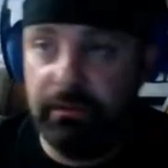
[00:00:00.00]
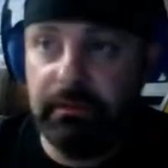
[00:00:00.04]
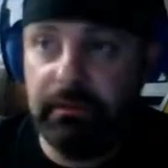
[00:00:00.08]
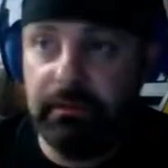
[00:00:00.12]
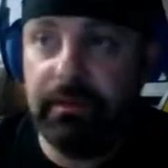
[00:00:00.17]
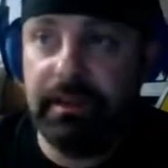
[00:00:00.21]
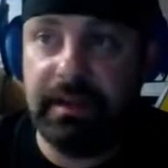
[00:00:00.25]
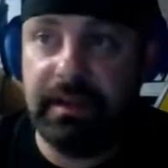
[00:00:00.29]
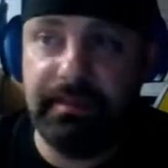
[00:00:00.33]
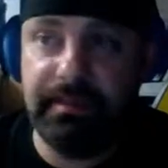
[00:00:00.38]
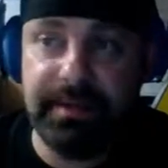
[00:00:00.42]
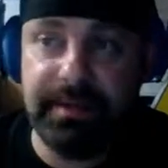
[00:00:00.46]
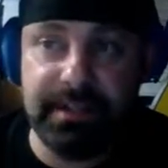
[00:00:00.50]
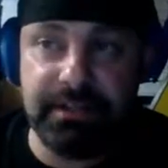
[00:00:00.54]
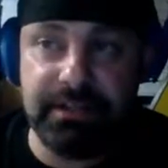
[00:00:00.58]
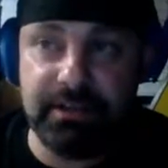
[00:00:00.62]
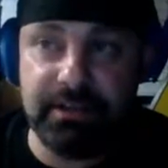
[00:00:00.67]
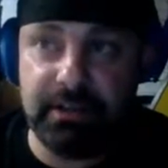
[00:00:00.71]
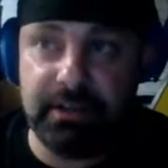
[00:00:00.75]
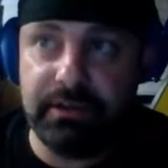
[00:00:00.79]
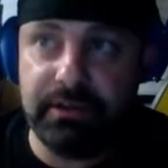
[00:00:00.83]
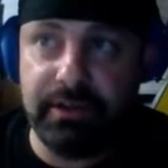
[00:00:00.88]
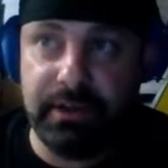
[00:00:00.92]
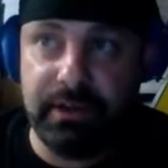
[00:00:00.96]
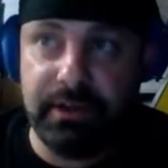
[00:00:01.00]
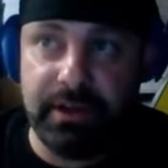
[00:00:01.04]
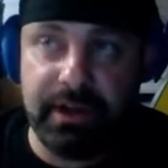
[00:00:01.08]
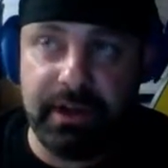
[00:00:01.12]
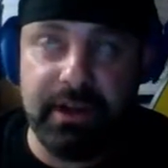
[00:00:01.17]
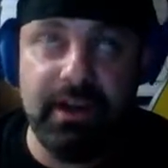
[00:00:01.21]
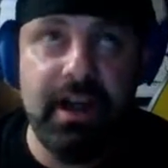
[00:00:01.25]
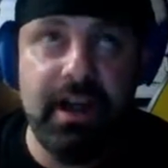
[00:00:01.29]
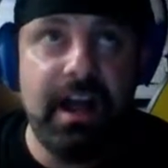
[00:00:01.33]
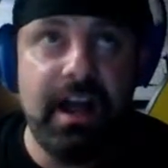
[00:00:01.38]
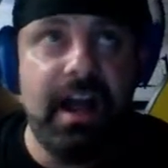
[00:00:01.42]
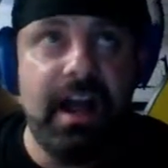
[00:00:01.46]
let me disagree with you there.
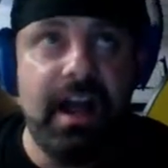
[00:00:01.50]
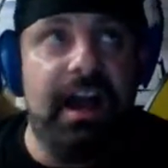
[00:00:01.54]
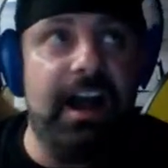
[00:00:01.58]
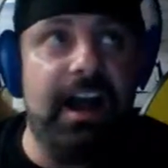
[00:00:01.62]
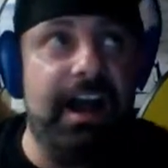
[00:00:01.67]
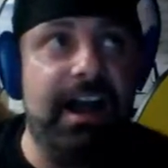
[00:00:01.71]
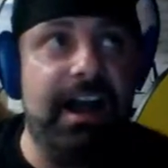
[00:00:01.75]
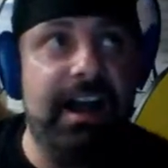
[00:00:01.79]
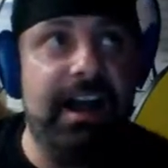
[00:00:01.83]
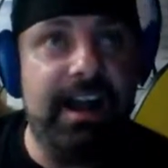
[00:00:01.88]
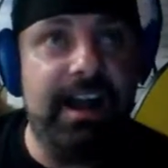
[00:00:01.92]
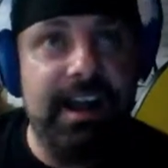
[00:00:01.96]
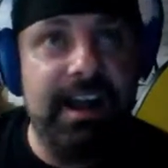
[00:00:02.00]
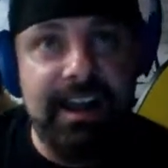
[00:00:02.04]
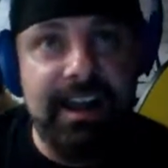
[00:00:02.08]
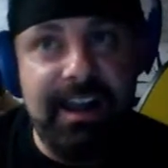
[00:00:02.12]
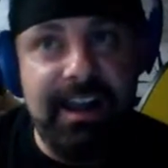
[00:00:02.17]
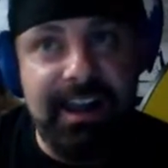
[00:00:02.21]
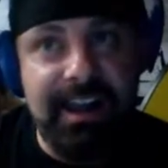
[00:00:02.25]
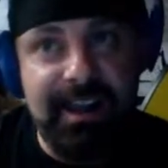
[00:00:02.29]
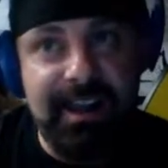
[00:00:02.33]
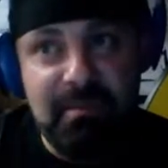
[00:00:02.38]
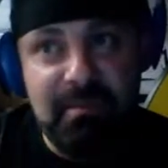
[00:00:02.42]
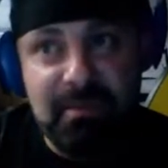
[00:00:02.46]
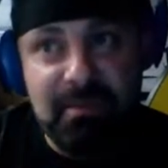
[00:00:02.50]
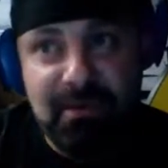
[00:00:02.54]
I am